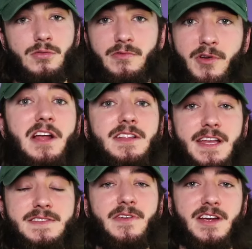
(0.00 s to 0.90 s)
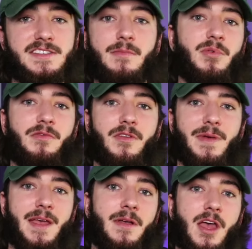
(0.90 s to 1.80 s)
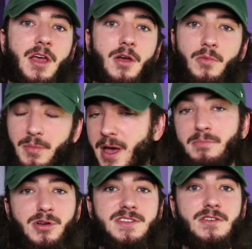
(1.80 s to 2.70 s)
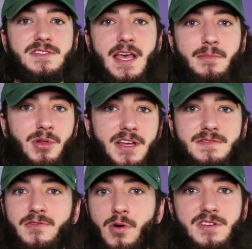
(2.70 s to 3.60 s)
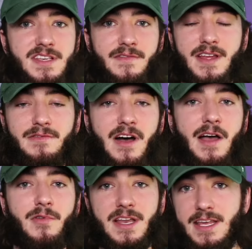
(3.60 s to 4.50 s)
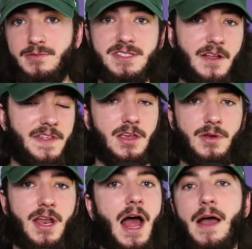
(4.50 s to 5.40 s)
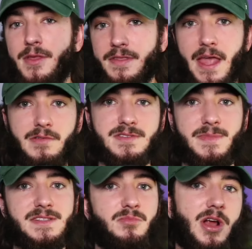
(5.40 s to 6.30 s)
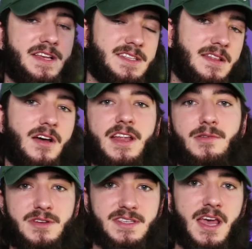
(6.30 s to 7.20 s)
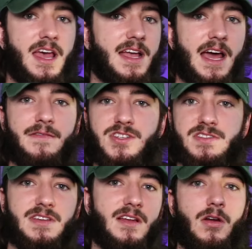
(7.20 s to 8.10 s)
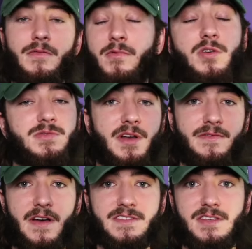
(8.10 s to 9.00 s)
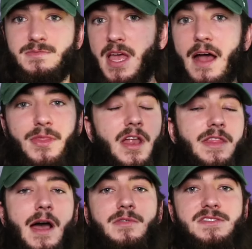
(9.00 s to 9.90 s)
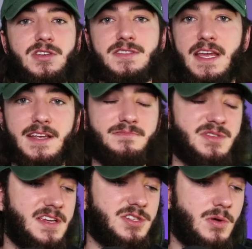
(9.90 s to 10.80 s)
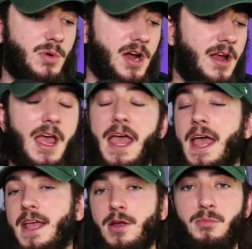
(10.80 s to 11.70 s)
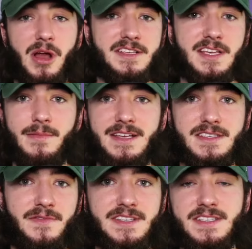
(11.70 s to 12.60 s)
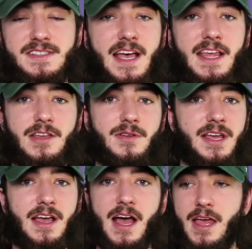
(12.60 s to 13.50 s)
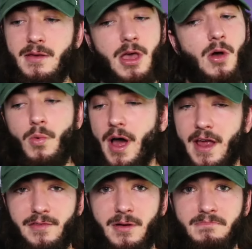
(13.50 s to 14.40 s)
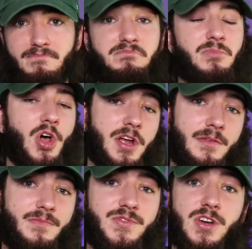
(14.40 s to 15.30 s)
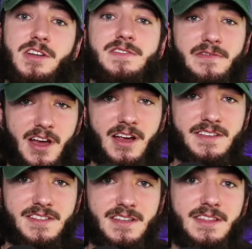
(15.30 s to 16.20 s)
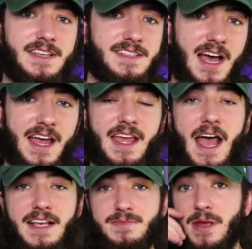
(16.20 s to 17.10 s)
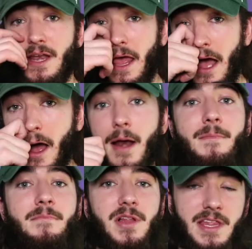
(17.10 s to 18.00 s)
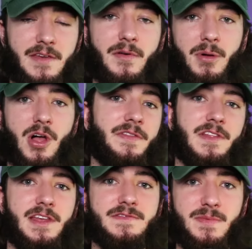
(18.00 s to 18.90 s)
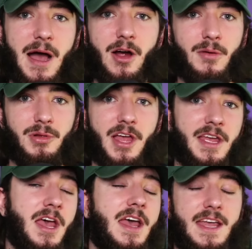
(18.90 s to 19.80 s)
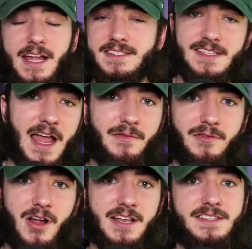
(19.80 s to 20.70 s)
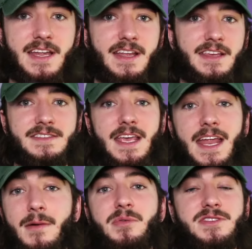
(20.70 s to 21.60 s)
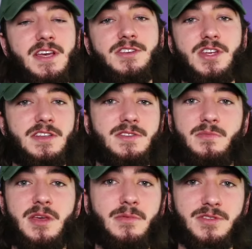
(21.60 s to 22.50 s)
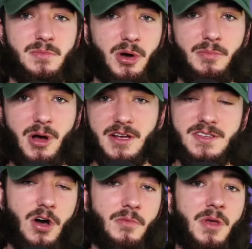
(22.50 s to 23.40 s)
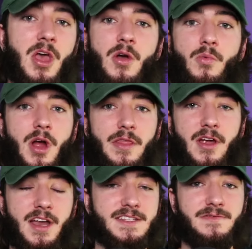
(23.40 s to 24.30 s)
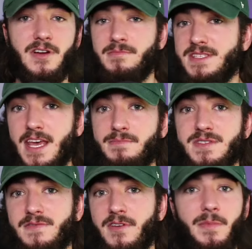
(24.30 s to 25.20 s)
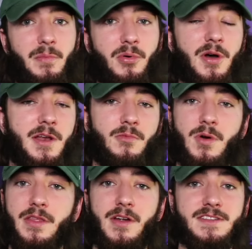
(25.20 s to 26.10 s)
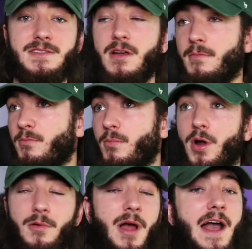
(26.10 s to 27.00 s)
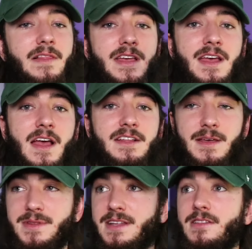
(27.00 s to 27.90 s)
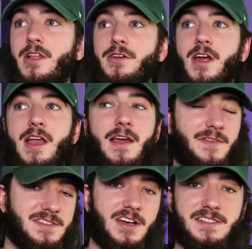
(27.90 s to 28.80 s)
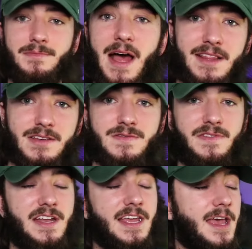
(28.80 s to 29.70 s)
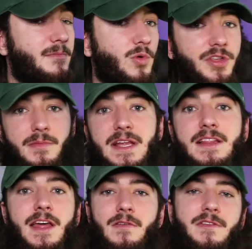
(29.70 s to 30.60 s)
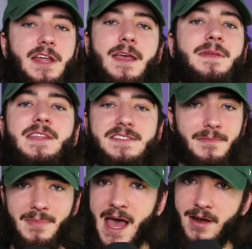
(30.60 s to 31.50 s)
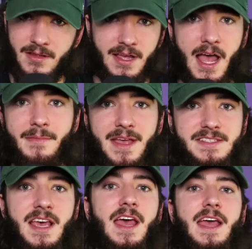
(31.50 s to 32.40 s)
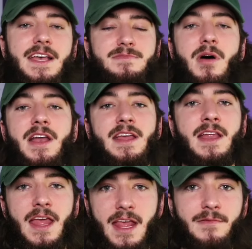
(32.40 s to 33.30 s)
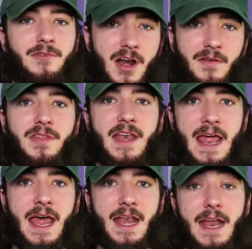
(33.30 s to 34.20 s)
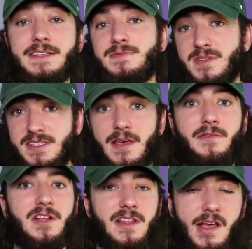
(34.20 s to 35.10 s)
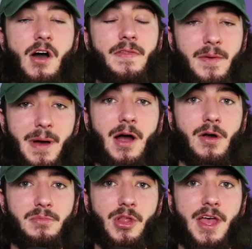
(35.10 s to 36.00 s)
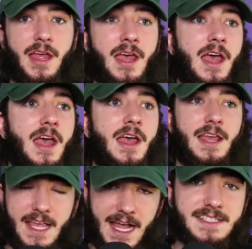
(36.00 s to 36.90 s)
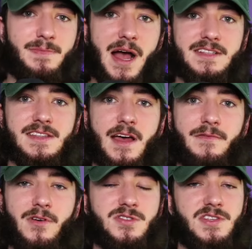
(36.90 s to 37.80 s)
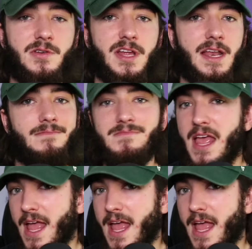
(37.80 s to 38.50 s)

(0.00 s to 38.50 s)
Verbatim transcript: frankly, it's very simple for me. We bet Bertuzzi at plus 475 when he was on the unit. I thought that was mispriced. I thought he was kind of just, or 425, excuse me. I thought that was just in a position where, hey, you're pricing him as if he's a second unit guy, whatever. Look, John Tavares, this guy has been unbelievable on the Leafs power play. He gets in that front and is in a position to be able to put pucks home, whether it's from tips from the point, whether it's Morgan Rielly, Timothy Liljegren, if it's Auston Matthews feeding him, William Nylander feeding him, it doesn't matter. The guy makes his money in front of the net and specifically on the power play. He gets back to that first unit.